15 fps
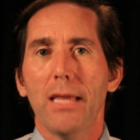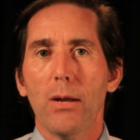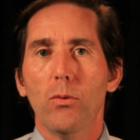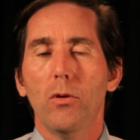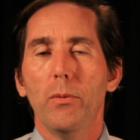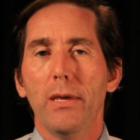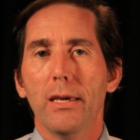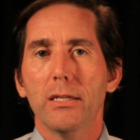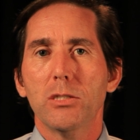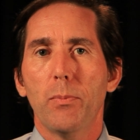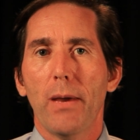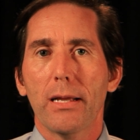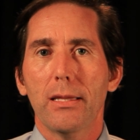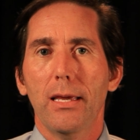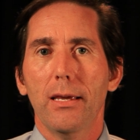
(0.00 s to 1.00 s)
will be
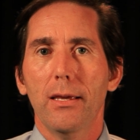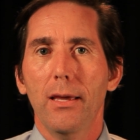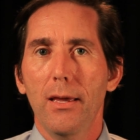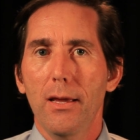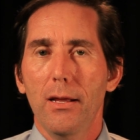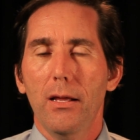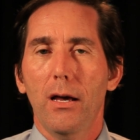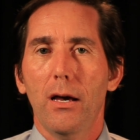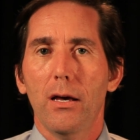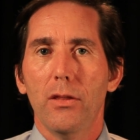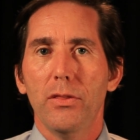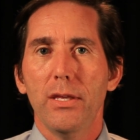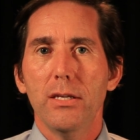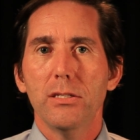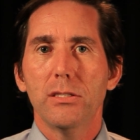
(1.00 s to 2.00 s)
expecting
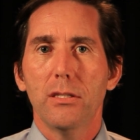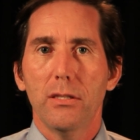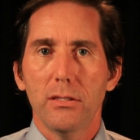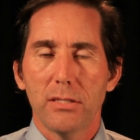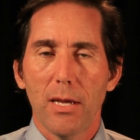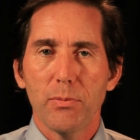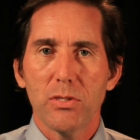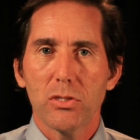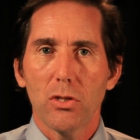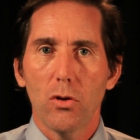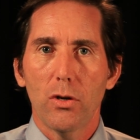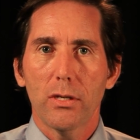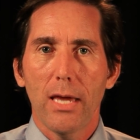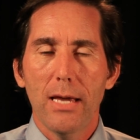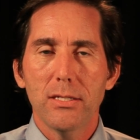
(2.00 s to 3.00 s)
these sepsis
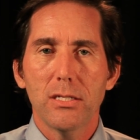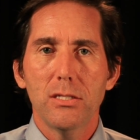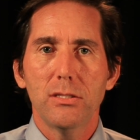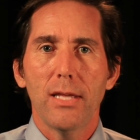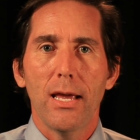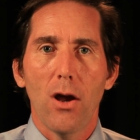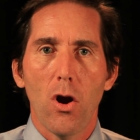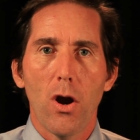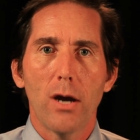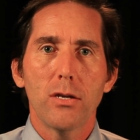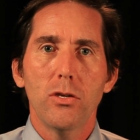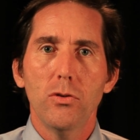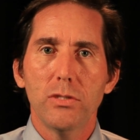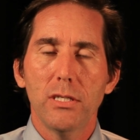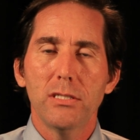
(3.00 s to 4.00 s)
alert cases. They are
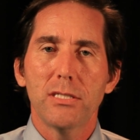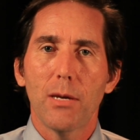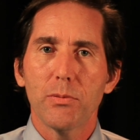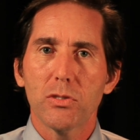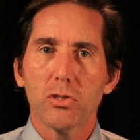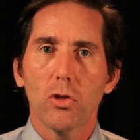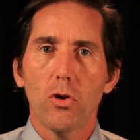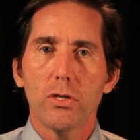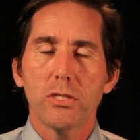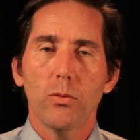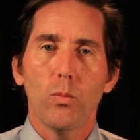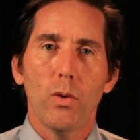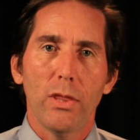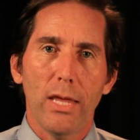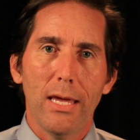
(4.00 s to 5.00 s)
using sepsis alerts
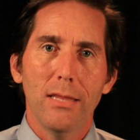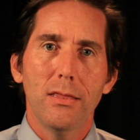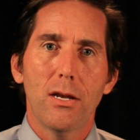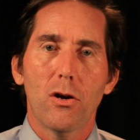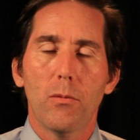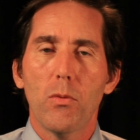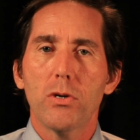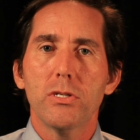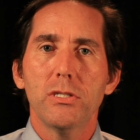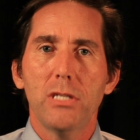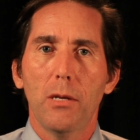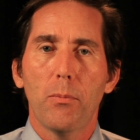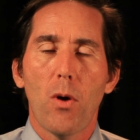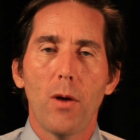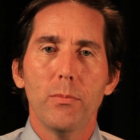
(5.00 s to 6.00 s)
within their emergency
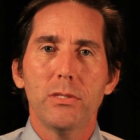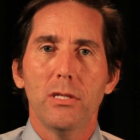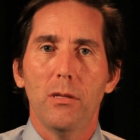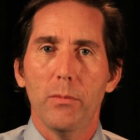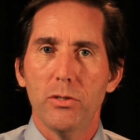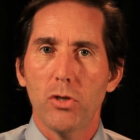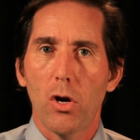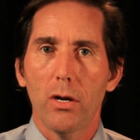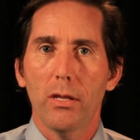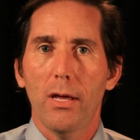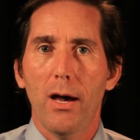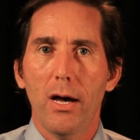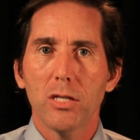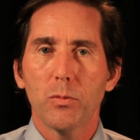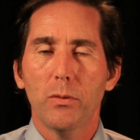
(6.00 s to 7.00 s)
departments in the majority of the
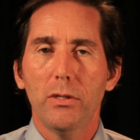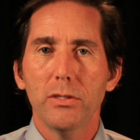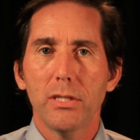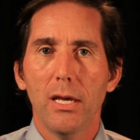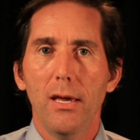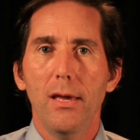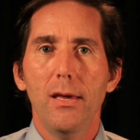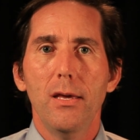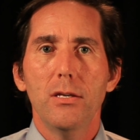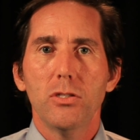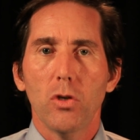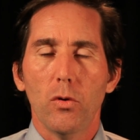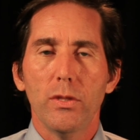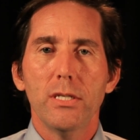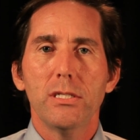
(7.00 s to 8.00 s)
hospitals.
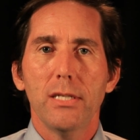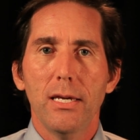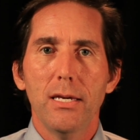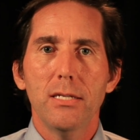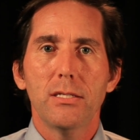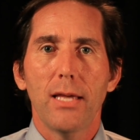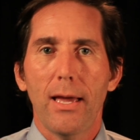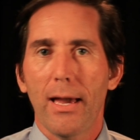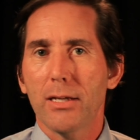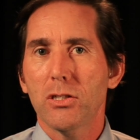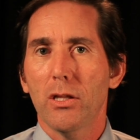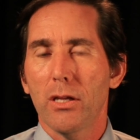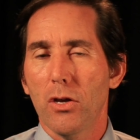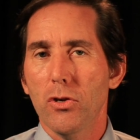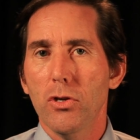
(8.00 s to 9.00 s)
So this is
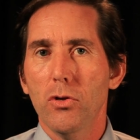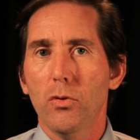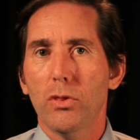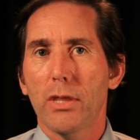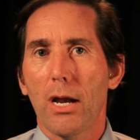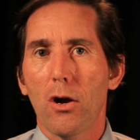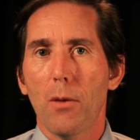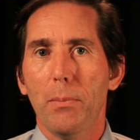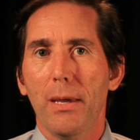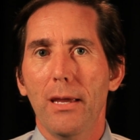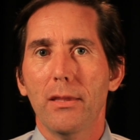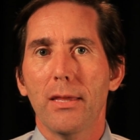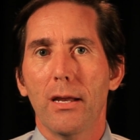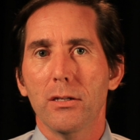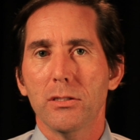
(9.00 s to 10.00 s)
actually a new therapy
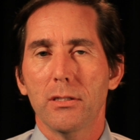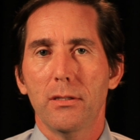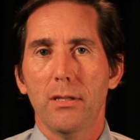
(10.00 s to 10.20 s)
that is